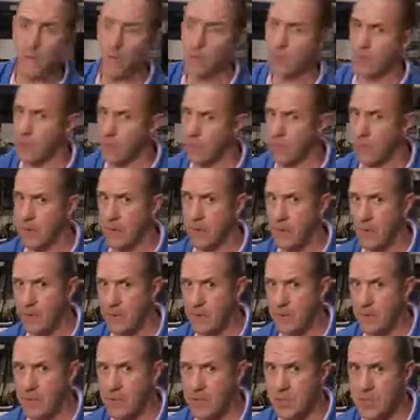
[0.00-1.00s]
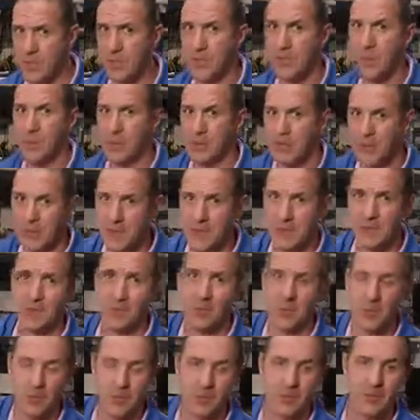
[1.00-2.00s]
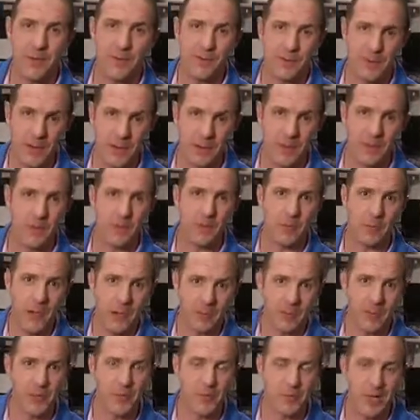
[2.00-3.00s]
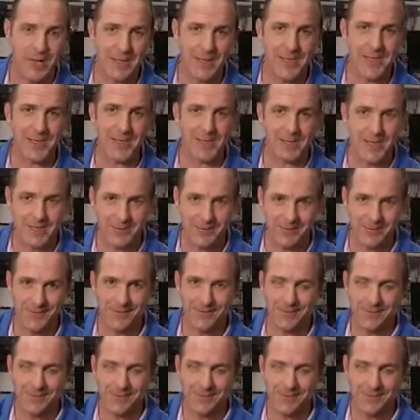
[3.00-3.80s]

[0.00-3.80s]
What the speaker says: For more information, please go to the following web addresses.